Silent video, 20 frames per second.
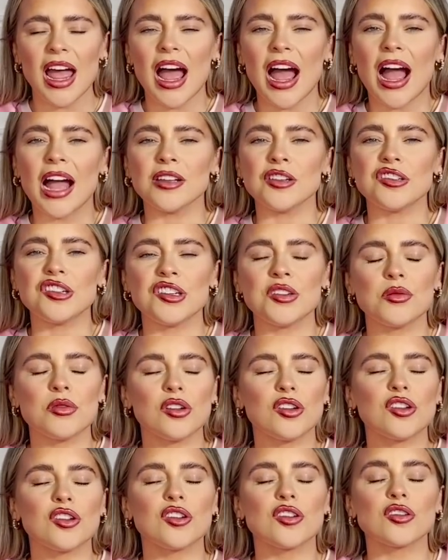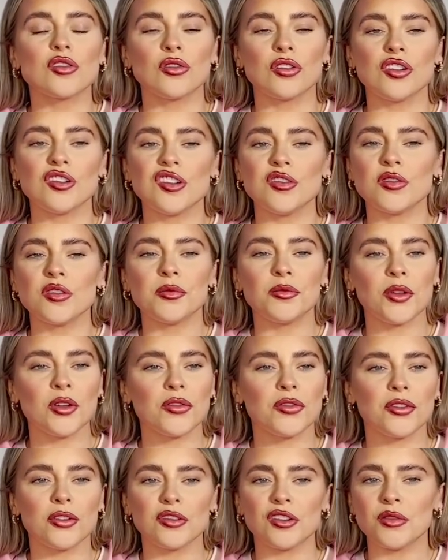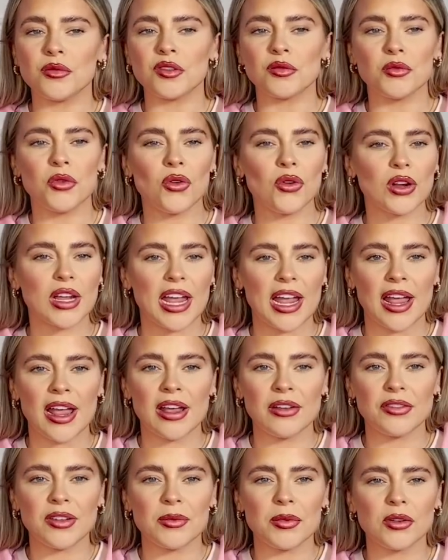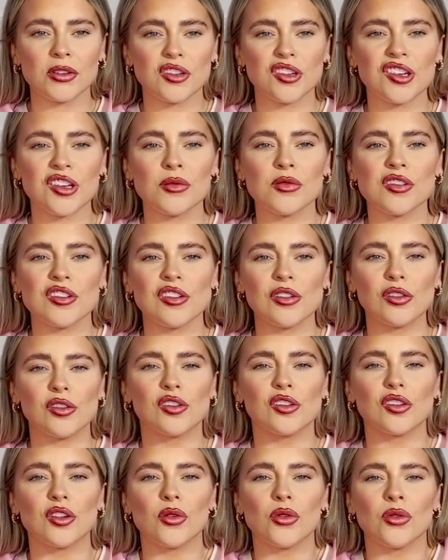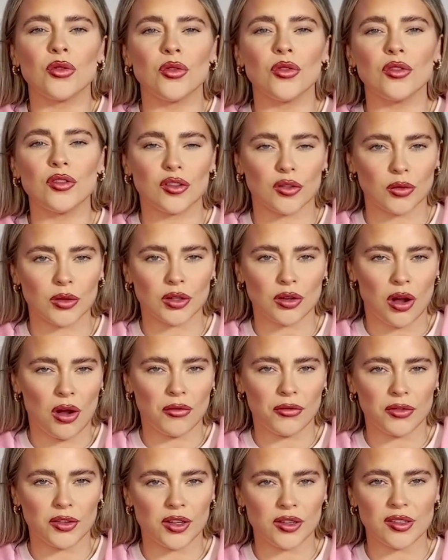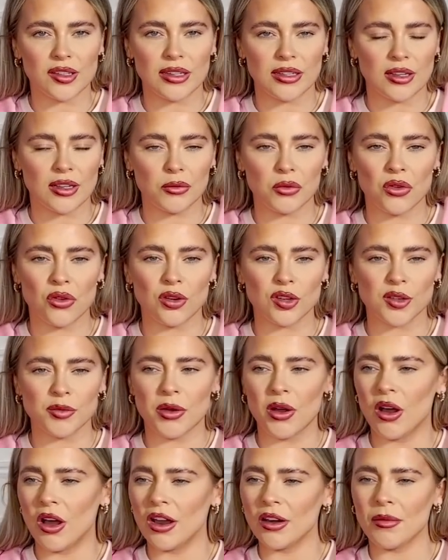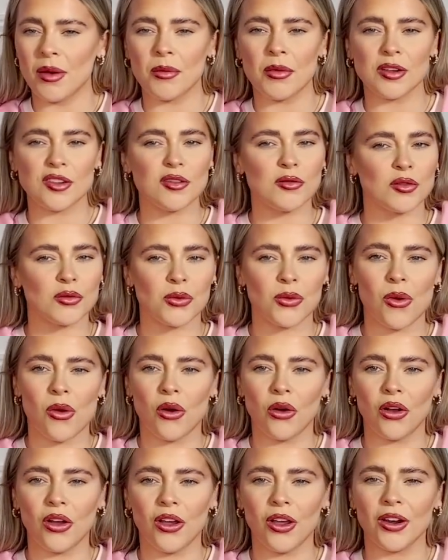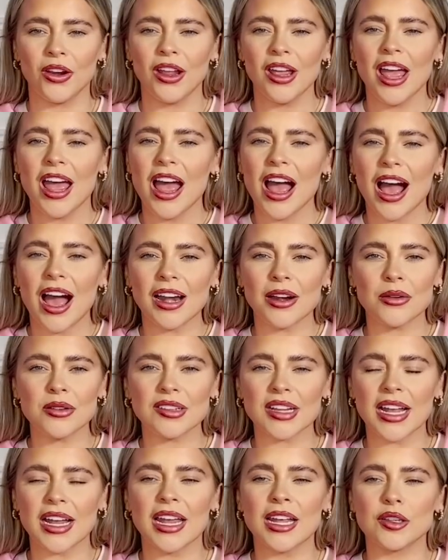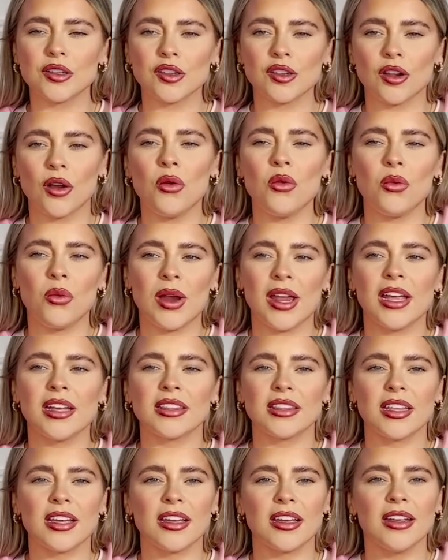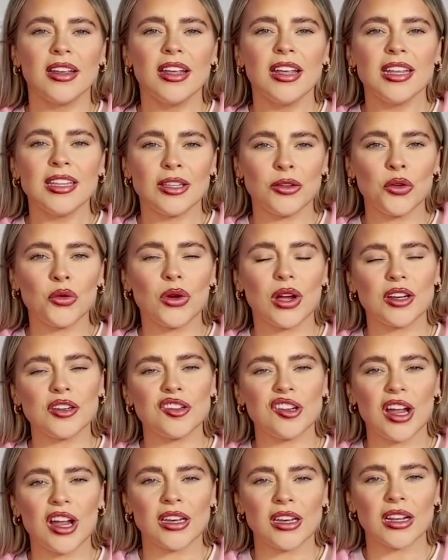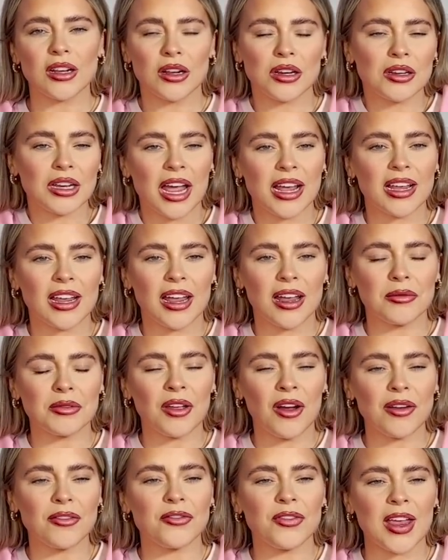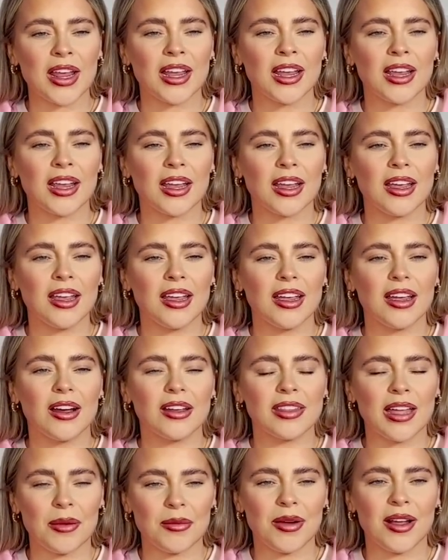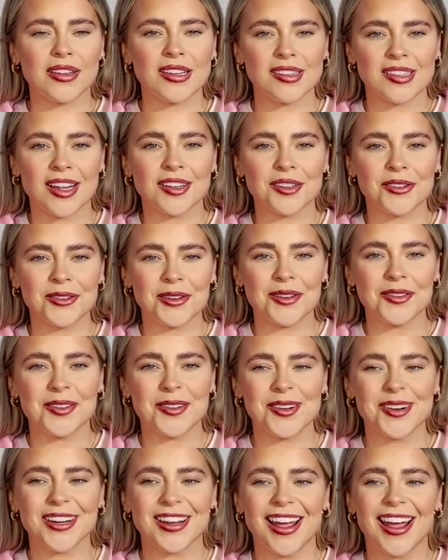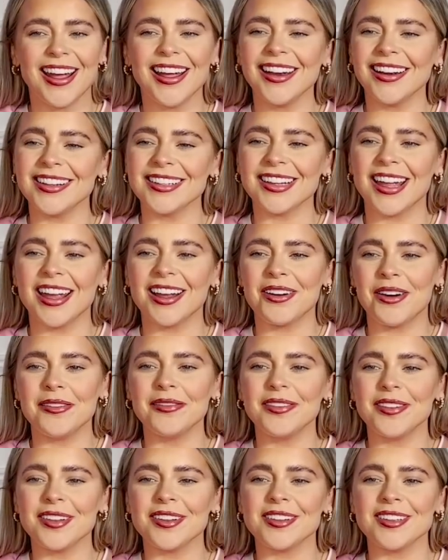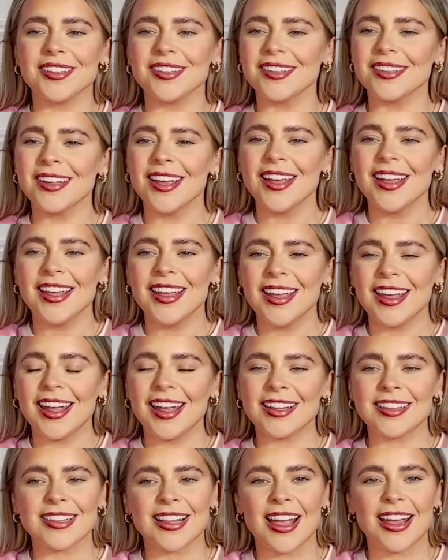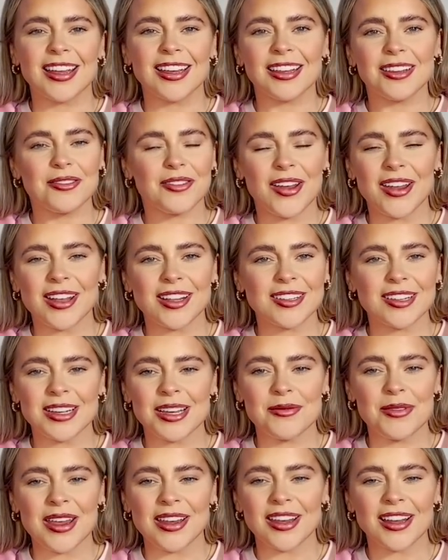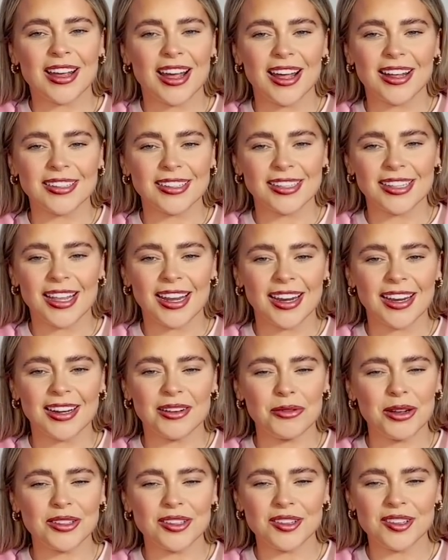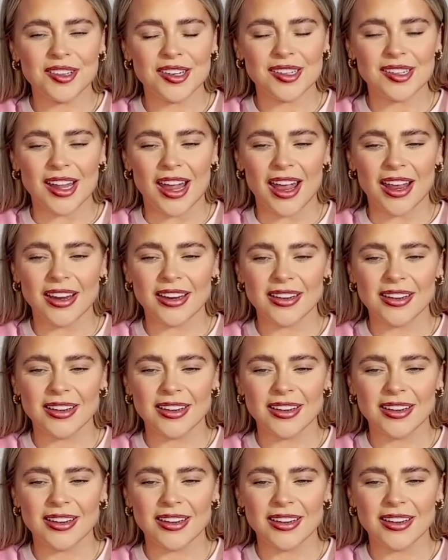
and she was stunning, she was beautiful, she was more curvy, but she was just oozed with confidence in the water park. And I remember when she was walking, and I was like, it's so weird that you can like that thing that Maddie says on Euphoria, and it's like confidence, it's like fake it till you make it kind of thing. And what does she say?